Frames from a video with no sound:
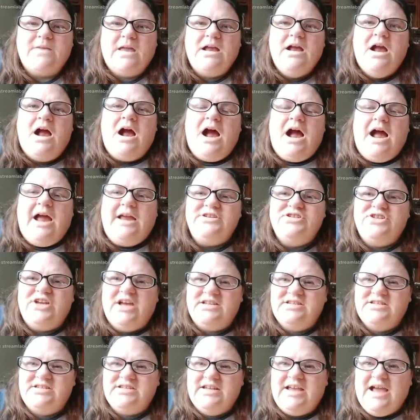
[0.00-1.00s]
Hi,
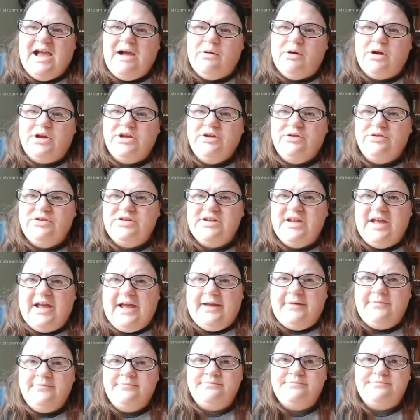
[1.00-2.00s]
Jesse. How are you
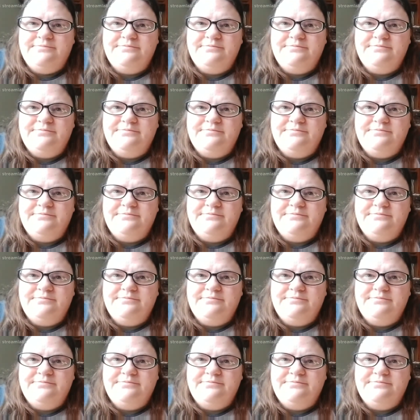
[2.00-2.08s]
today?